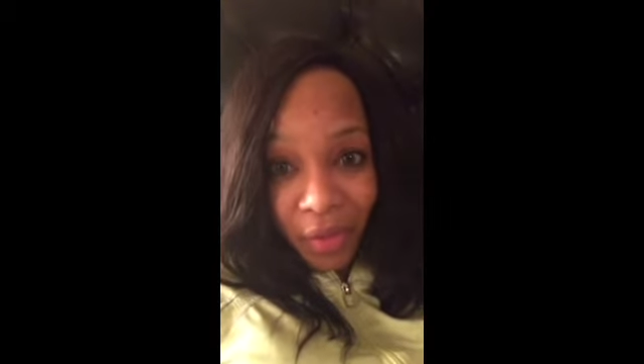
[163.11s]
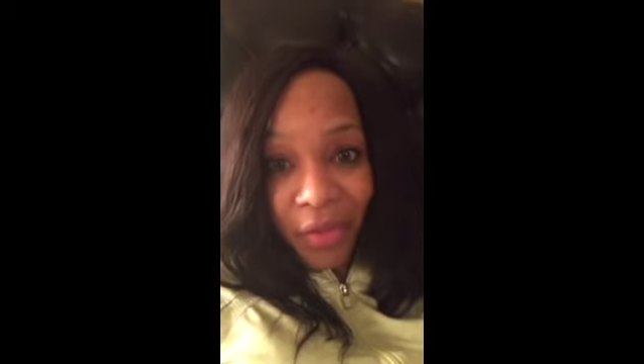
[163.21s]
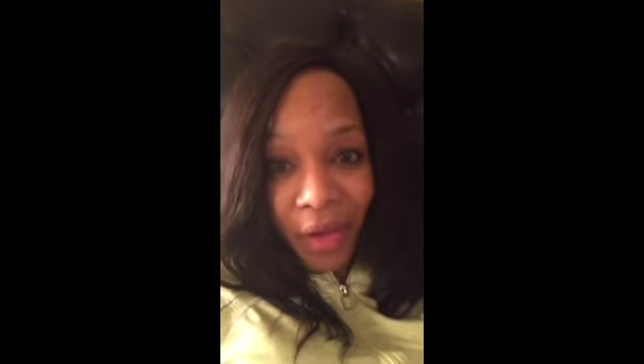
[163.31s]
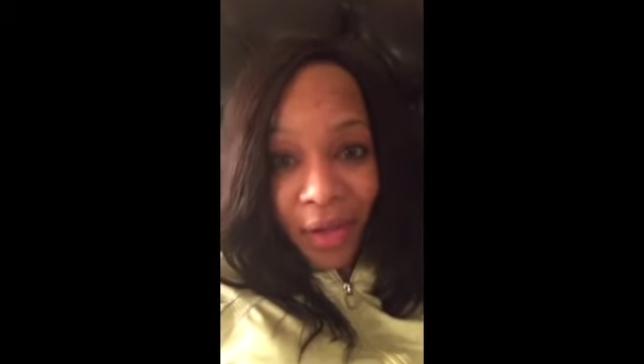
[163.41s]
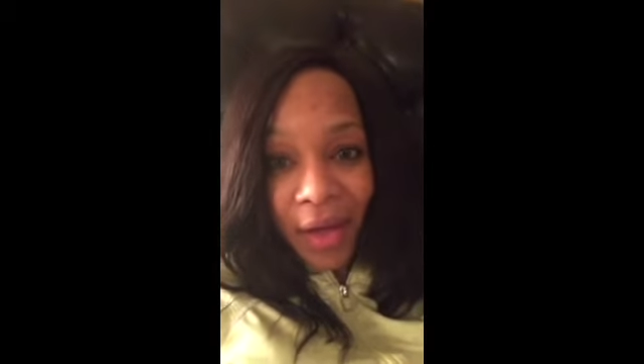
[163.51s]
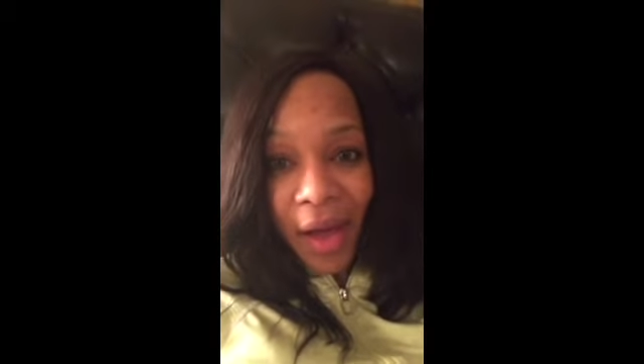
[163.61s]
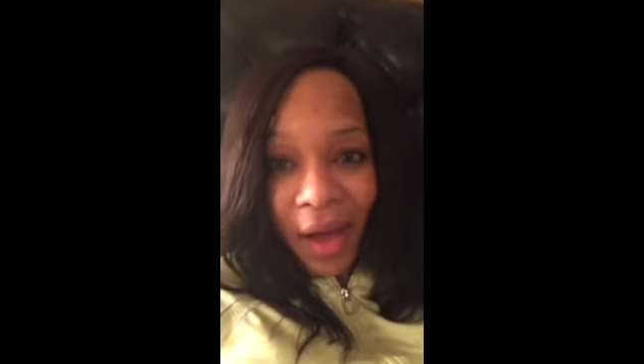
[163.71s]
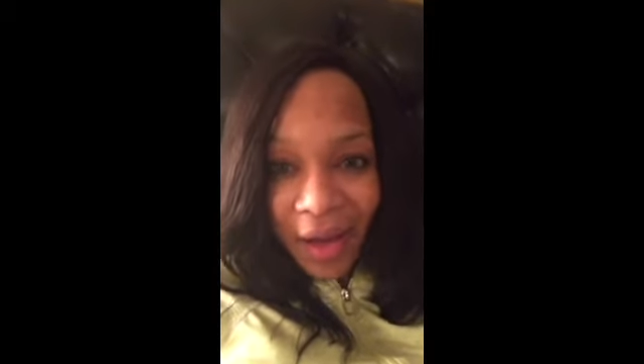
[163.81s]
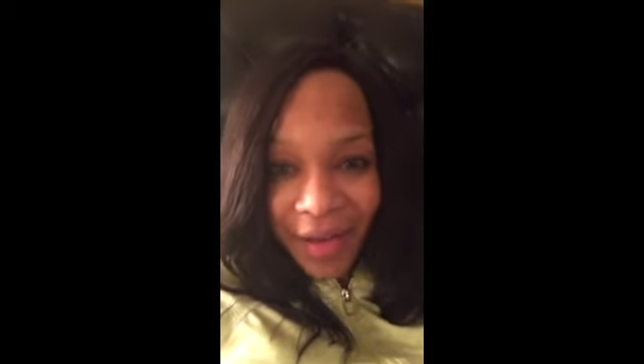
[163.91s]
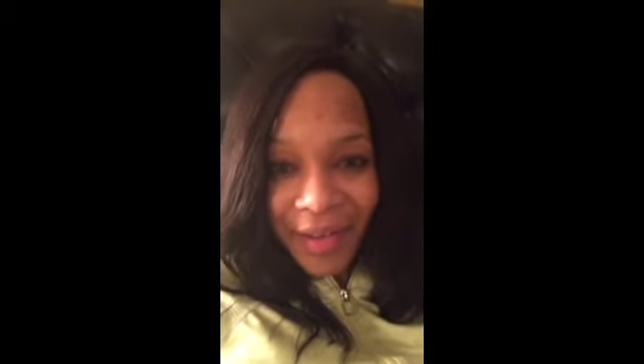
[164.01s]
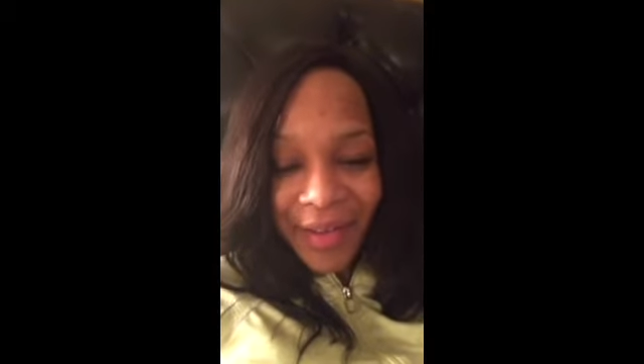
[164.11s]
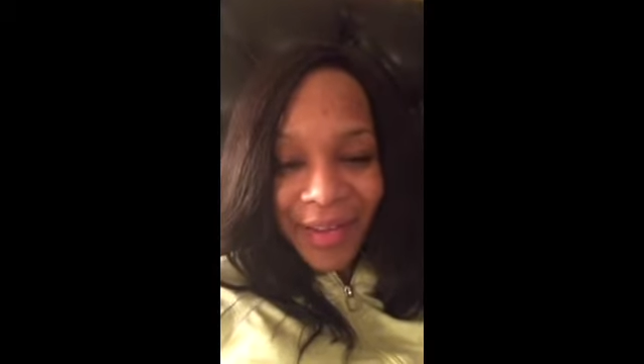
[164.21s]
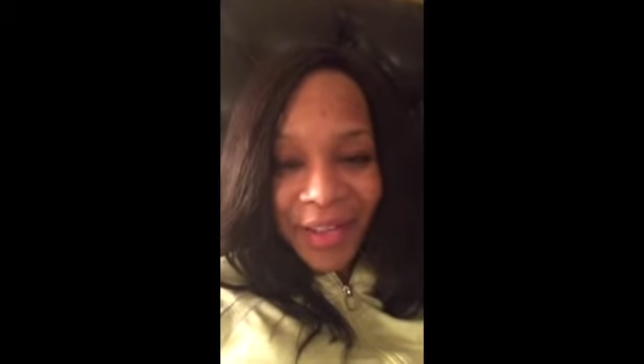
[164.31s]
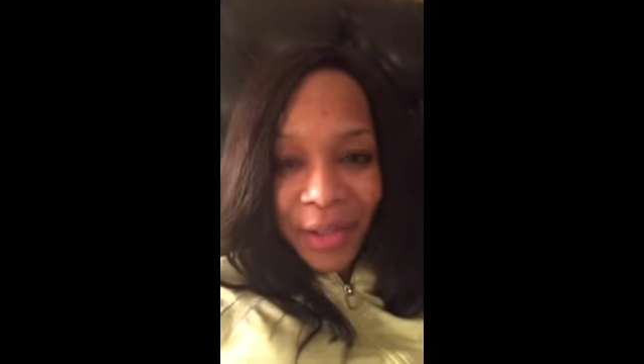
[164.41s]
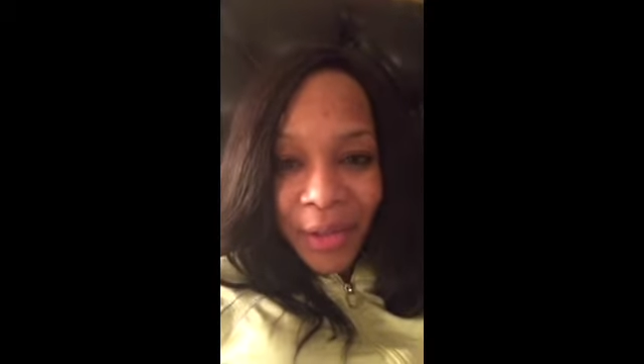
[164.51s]
thank God,
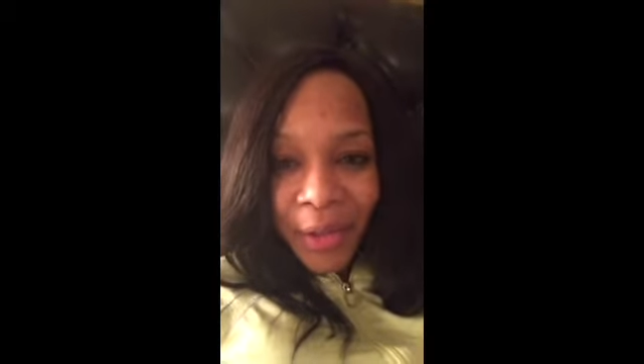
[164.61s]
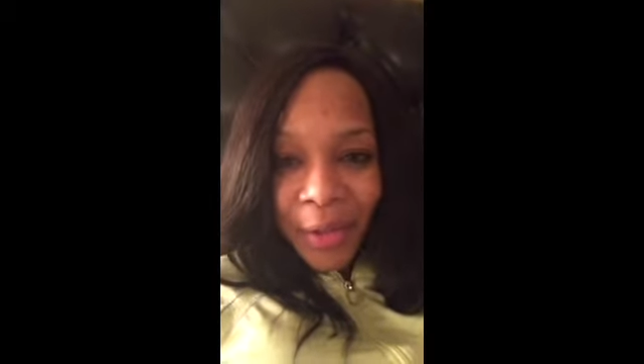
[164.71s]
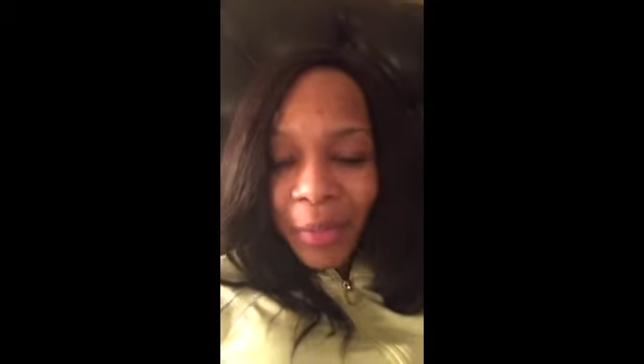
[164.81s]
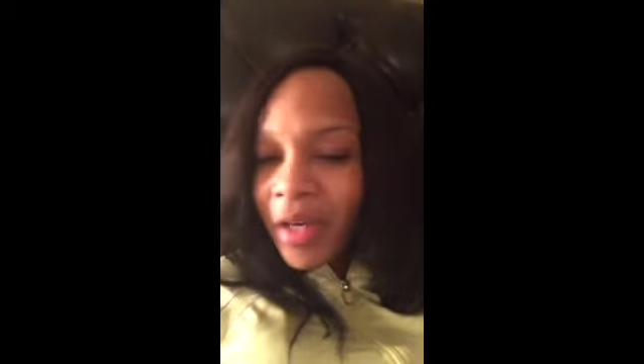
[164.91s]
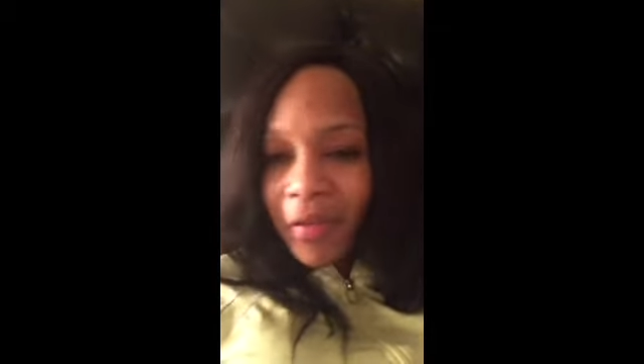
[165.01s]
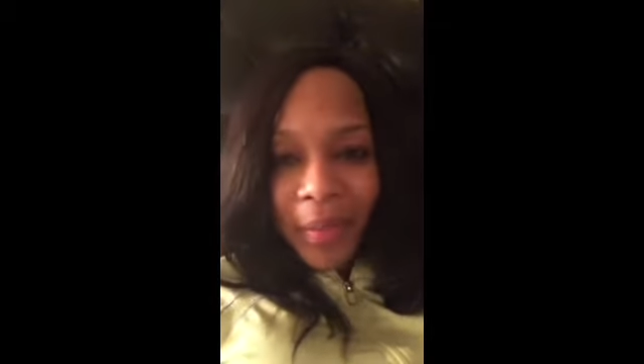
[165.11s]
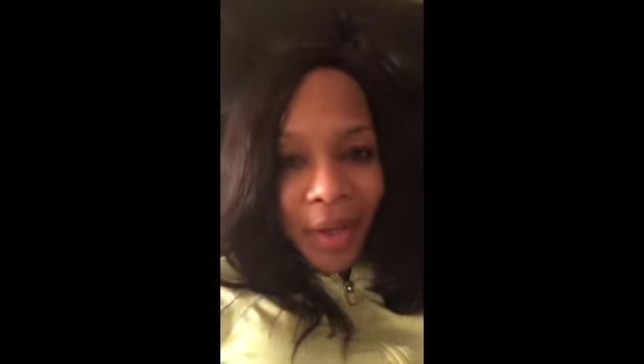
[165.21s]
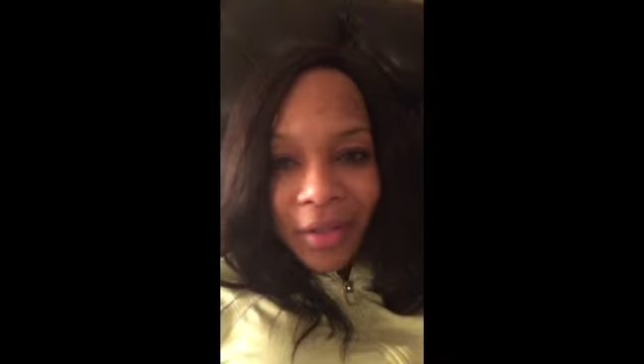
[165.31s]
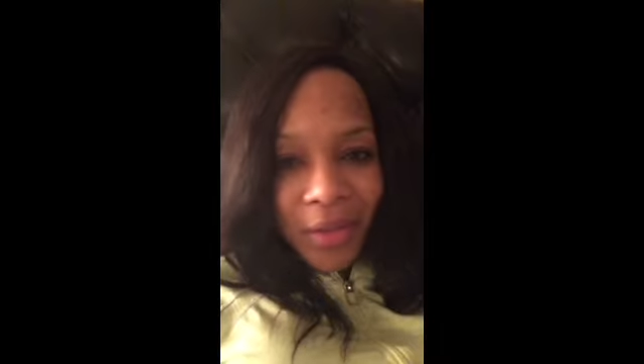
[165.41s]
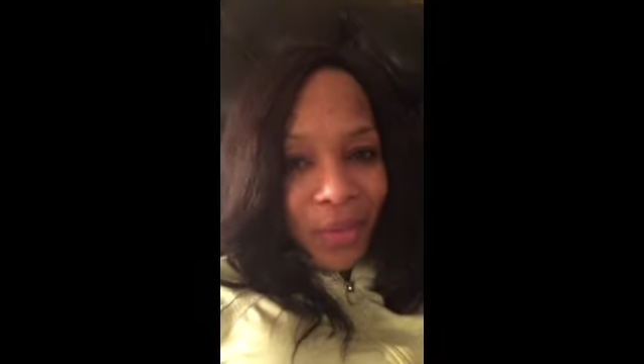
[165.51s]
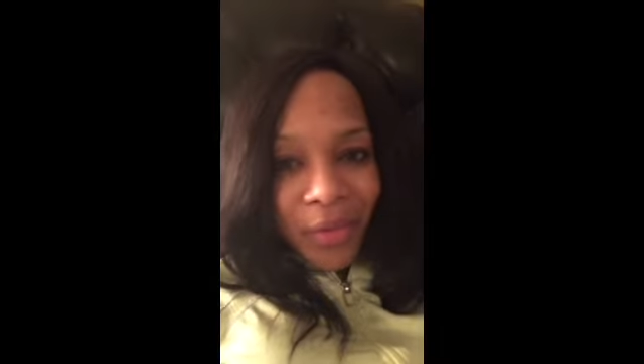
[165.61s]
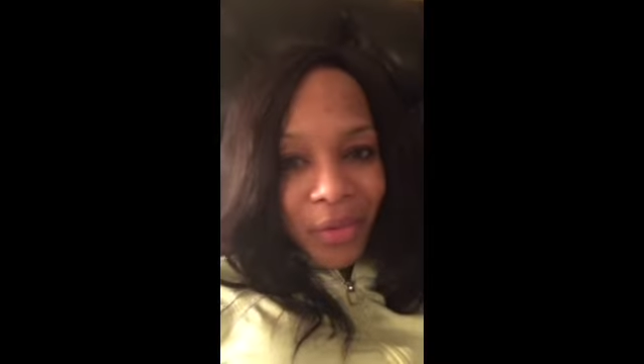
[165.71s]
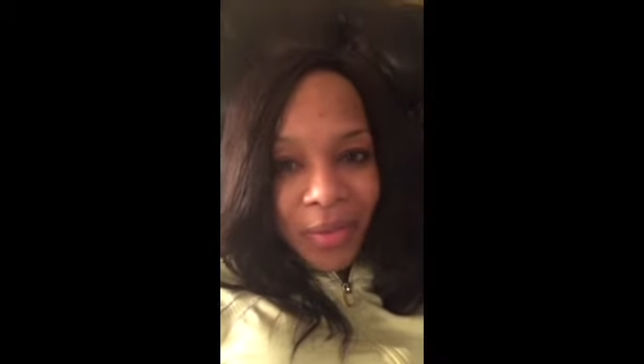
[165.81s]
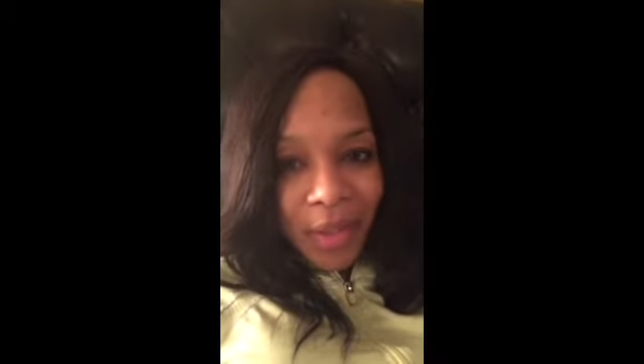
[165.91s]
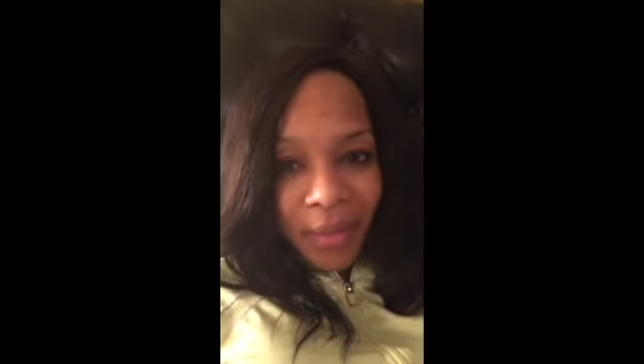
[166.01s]
but everybody's going
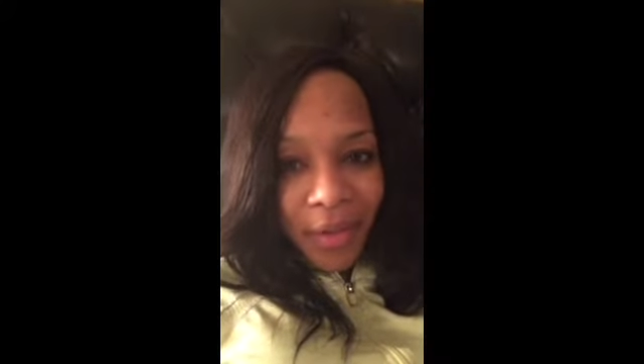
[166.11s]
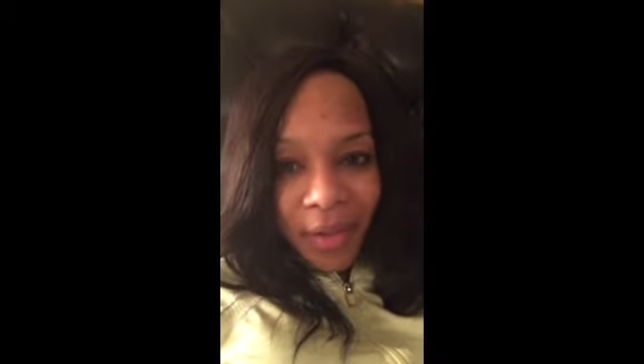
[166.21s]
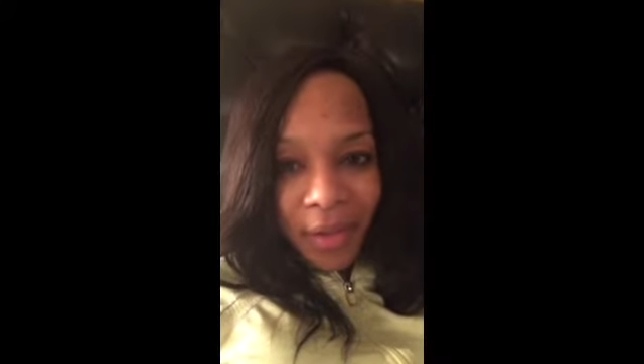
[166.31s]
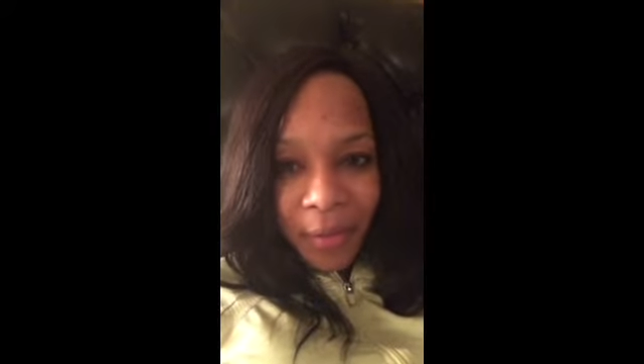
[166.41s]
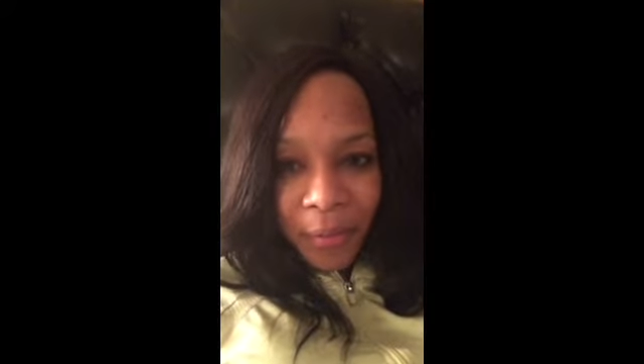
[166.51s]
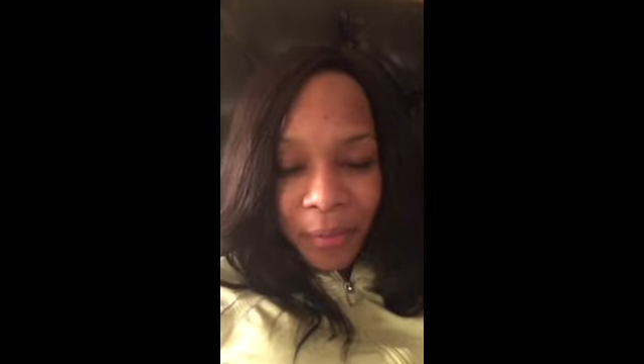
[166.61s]
through something.